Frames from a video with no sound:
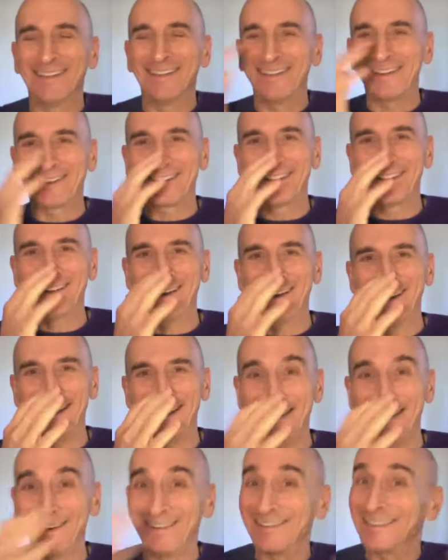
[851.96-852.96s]
like
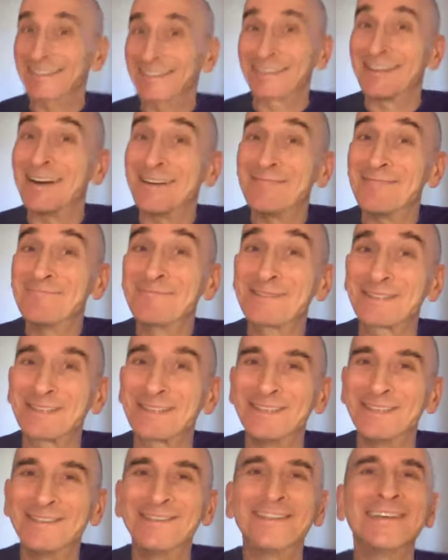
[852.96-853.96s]
that. Here it comes,
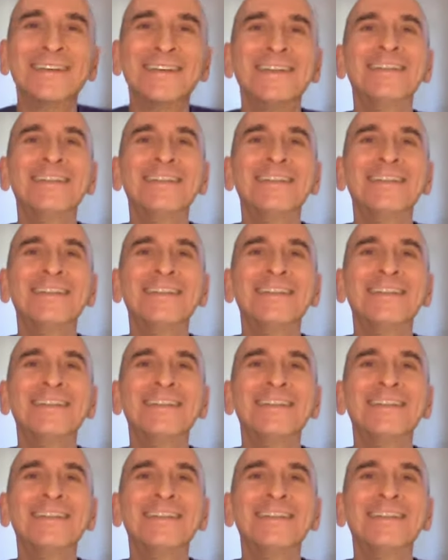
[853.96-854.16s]
dude.